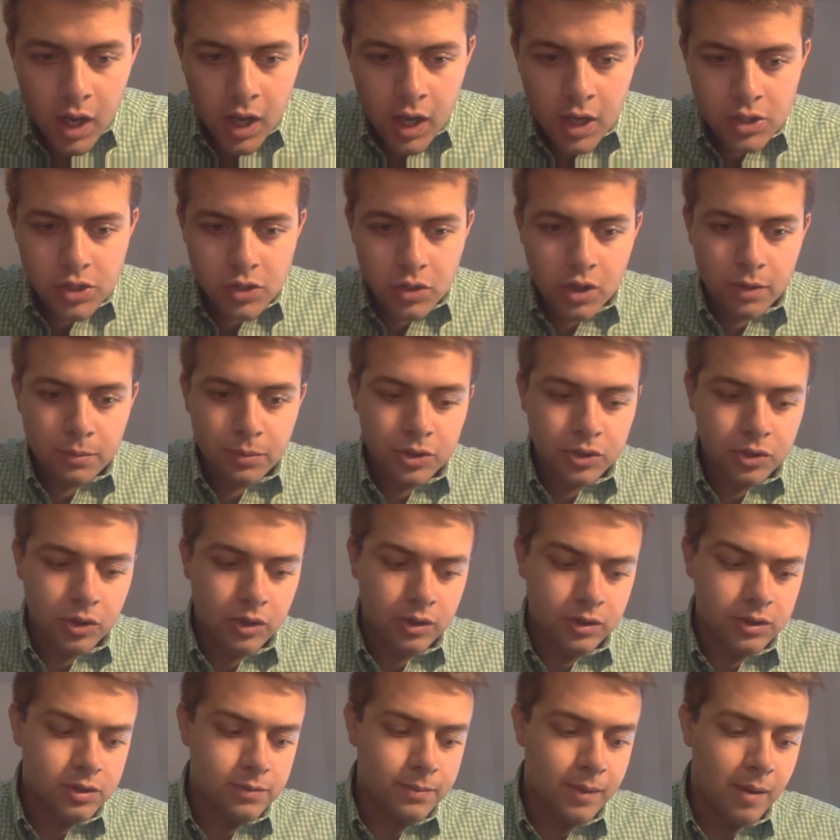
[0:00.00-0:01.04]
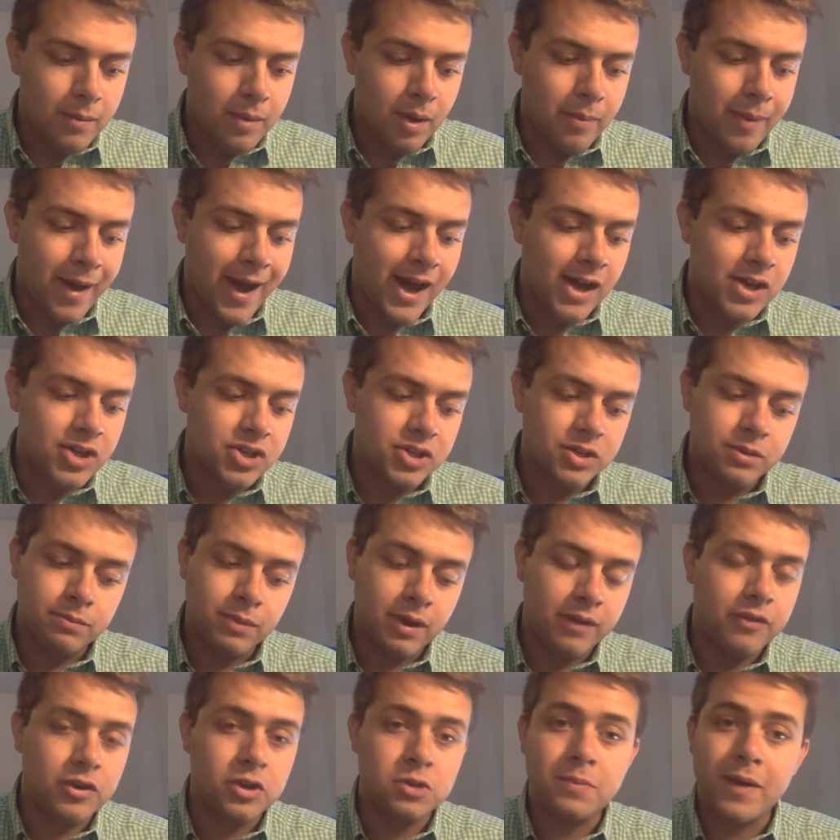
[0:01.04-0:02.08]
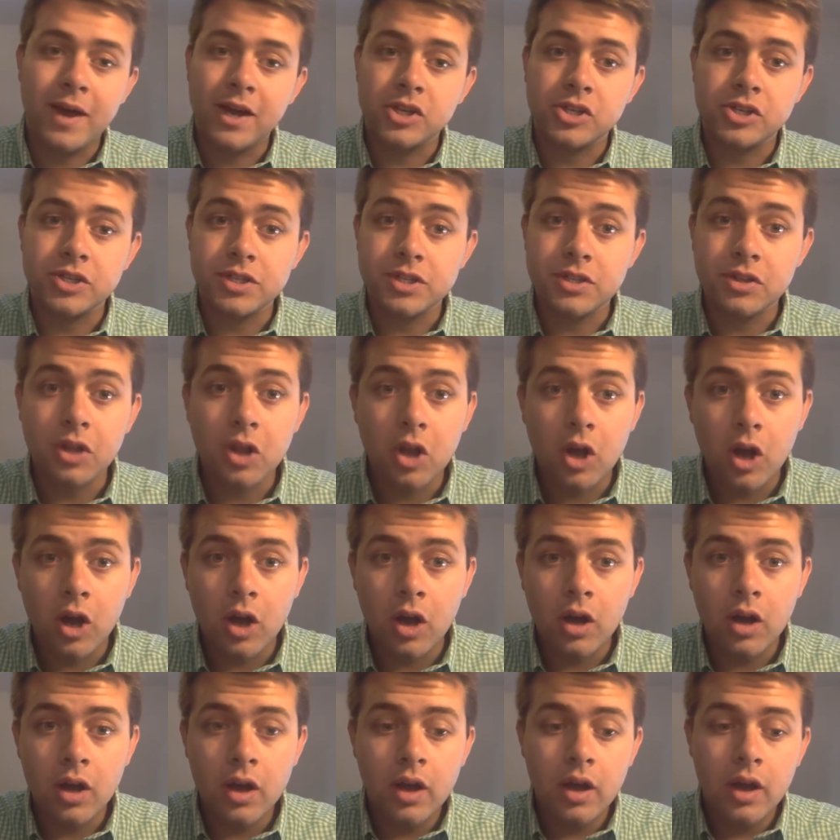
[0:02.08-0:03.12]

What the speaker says: So a couple talks about my passion. My first passion is the law.